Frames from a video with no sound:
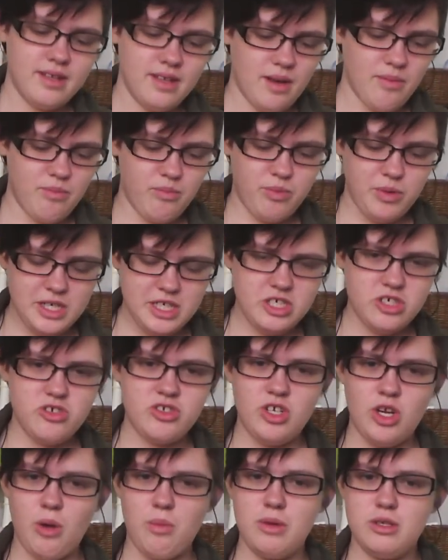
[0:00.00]
I'm pretty sure
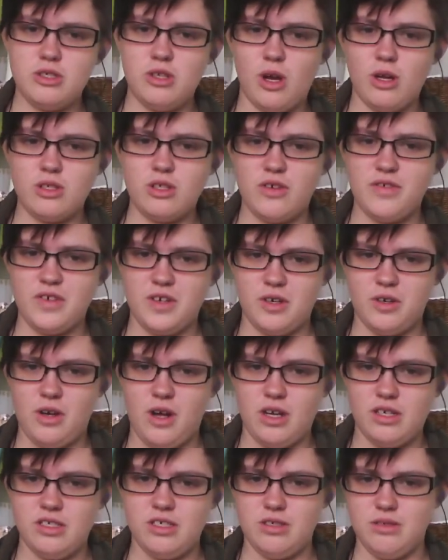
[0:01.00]
she almost knocked over her
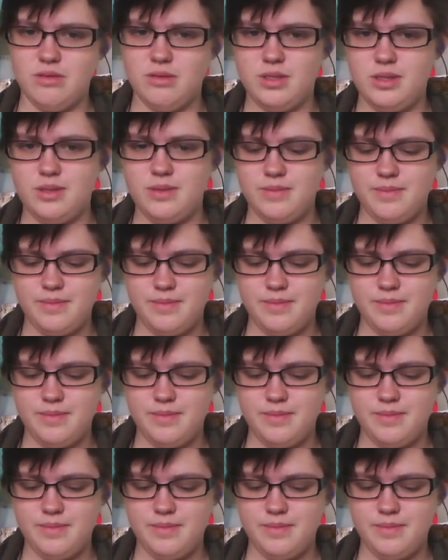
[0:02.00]
nachos